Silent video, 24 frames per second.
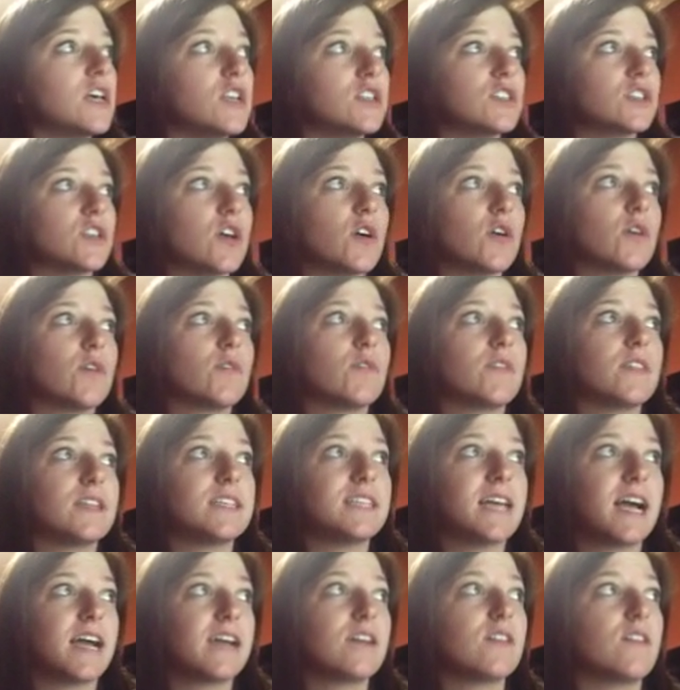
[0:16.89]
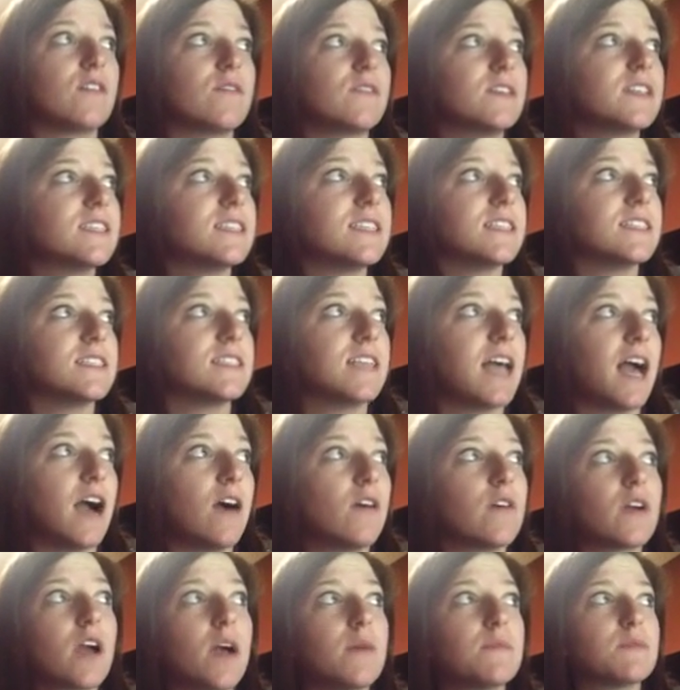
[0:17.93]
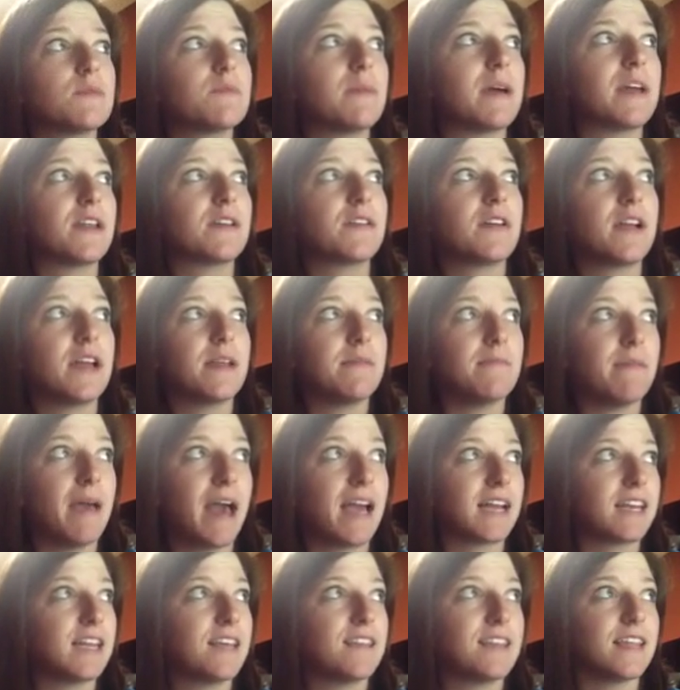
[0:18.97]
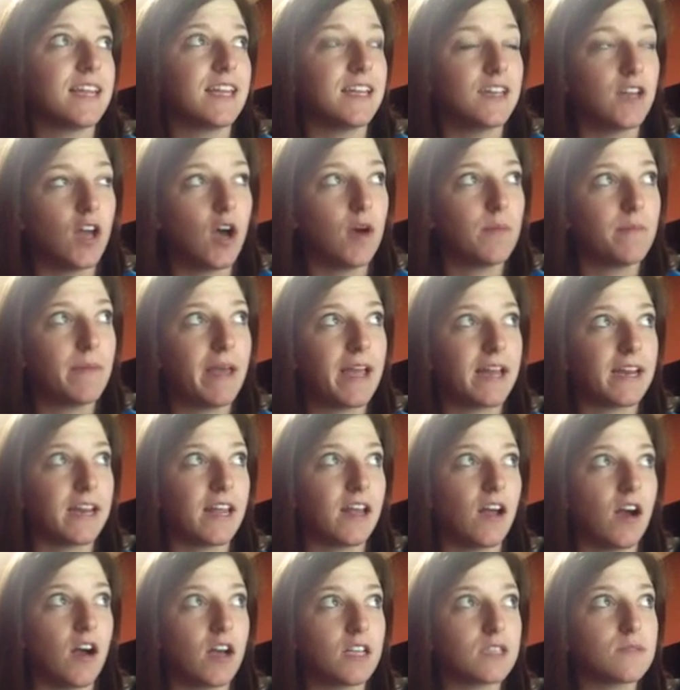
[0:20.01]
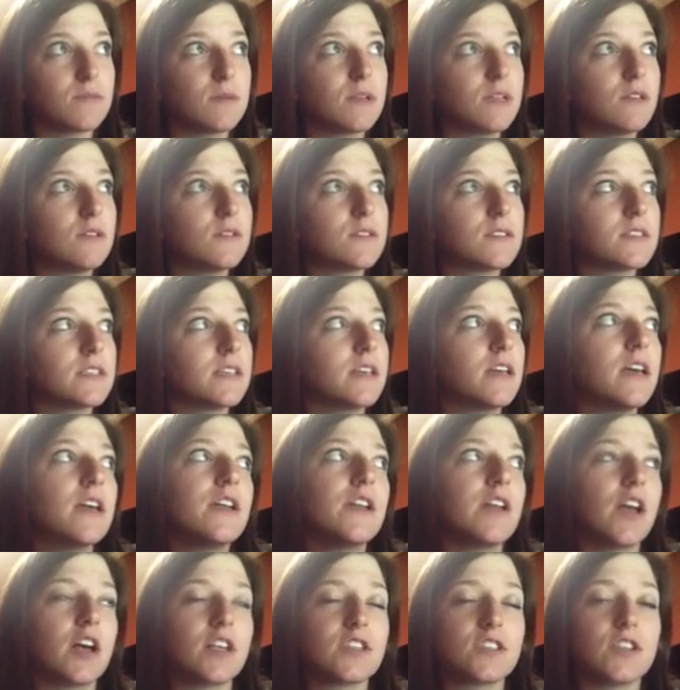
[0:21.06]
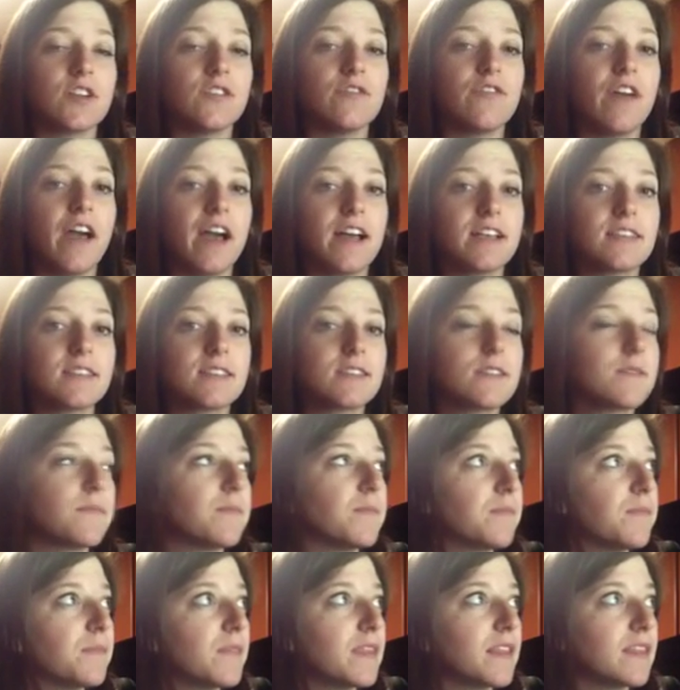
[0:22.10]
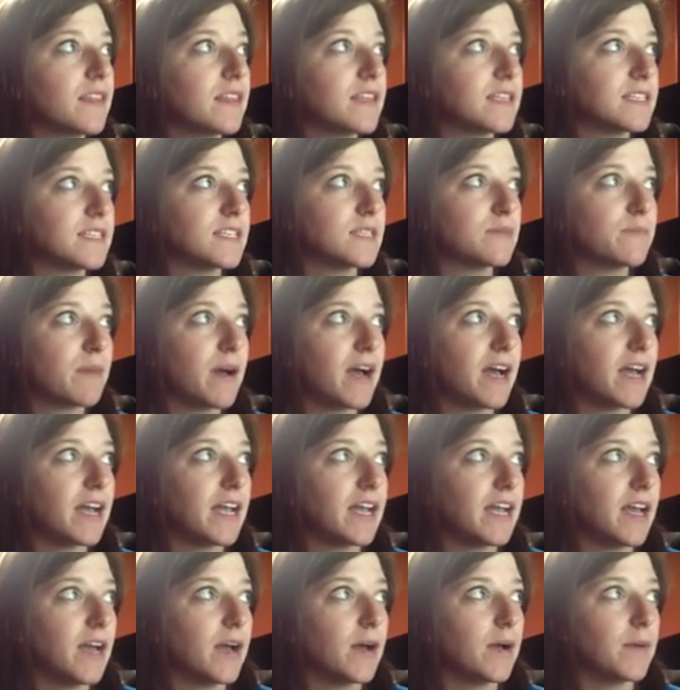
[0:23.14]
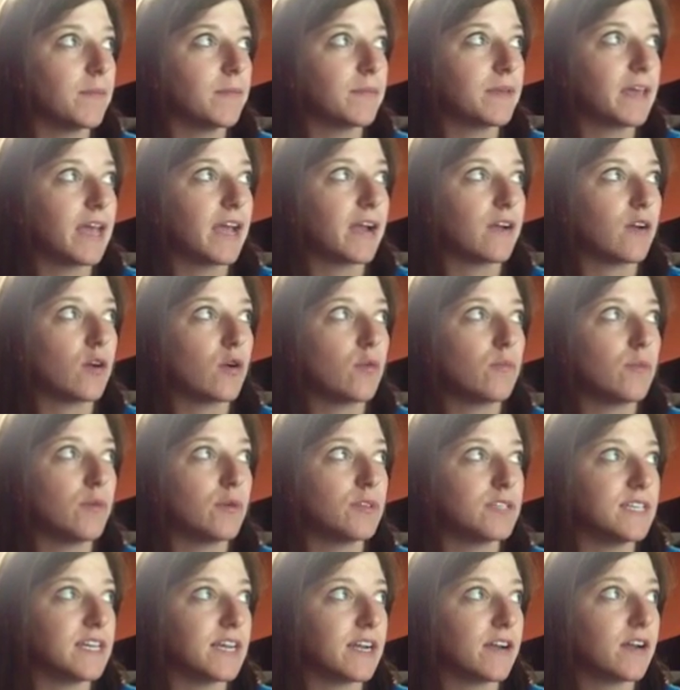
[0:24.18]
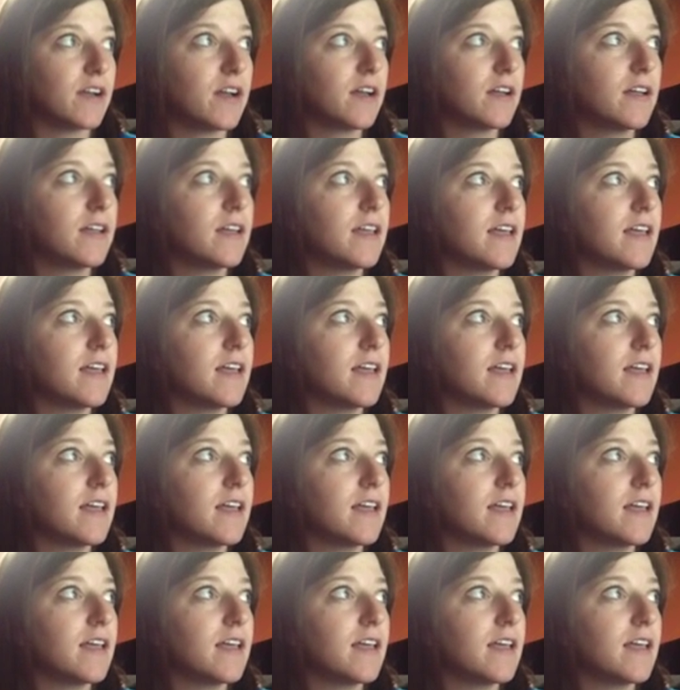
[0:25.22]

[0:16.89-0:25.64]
So the title of this is Outcomes Better in Magnet Than Non-Magnet Hospitals? Not So Fast. This is by Carol Potera.